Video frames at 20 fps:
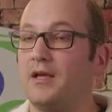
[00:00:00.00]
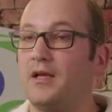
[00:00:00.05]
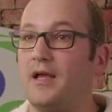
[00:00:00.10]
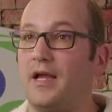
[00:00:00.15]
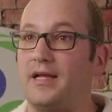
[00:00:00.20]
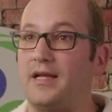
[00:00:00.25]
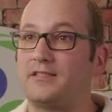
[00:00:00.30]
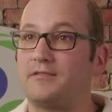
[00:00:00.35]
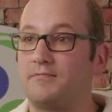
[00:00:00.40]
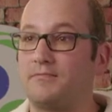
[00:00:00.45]

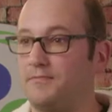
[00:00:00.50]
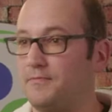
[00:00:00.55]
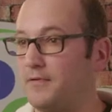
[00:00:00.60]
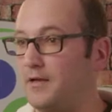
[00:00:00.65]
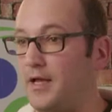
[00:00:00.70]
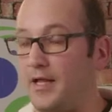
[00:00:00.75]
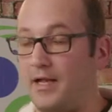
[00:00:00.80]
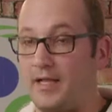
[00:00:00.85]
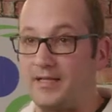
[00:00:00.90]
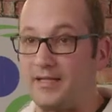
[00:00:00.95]
At,
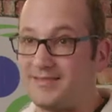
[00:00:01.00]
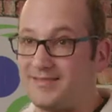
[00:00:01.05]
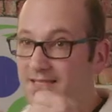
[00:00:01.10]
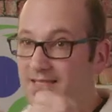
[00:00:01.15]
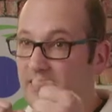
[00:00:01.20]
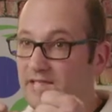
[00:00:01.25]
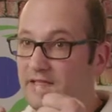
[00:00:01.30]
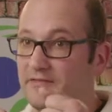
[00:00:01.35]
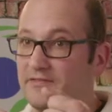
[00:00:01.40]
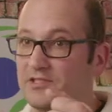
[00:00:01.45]
an
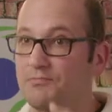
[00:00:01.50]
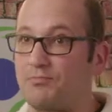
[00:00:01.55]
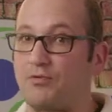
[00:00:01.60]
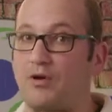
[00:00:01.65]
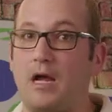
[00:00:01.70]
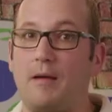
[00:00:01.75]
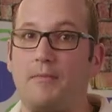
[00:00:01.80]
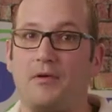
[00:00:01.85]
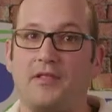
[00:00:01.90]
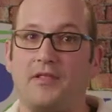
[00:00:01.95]
incentive
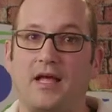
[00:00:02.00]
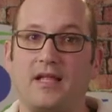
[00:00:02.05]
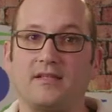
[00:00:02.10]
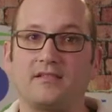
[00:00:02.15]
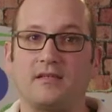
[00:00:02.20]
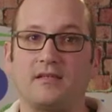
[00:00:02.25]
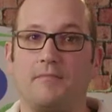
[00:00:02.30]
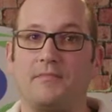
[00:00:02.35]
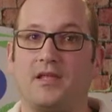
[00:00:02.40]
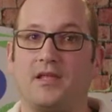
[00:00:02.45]
spirometer, that's
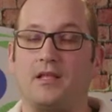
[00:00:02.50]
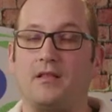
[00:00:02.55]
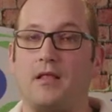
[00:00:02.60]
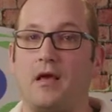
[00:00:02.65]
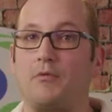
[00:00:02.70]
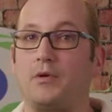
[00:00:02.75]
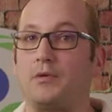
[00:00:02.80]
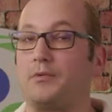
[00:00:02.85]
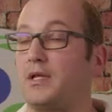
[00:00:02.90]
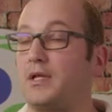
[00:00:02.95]
something that
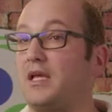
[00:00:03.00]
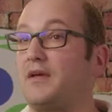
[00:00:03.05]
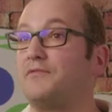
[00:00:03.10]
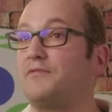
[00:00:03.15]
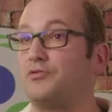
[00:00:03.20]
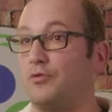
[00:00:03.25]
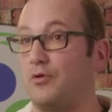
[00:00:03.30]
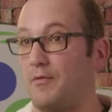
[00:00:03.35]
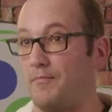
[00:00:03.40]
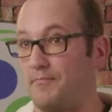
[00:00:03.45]
we would give
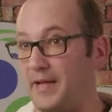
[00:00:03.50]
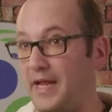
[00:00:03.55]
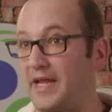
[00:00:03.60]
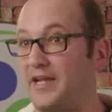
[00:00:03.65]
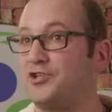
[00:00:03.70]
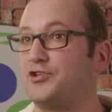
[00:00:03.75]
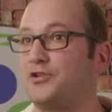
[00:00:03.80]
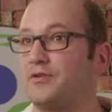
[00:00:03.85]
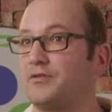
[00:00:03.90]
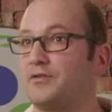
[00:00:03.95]
to a
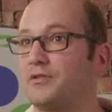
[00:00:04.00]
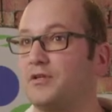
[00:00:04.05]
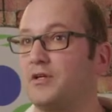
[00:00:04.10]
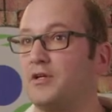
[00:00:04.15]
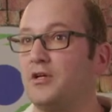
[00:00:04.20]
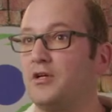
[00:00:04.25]
patient.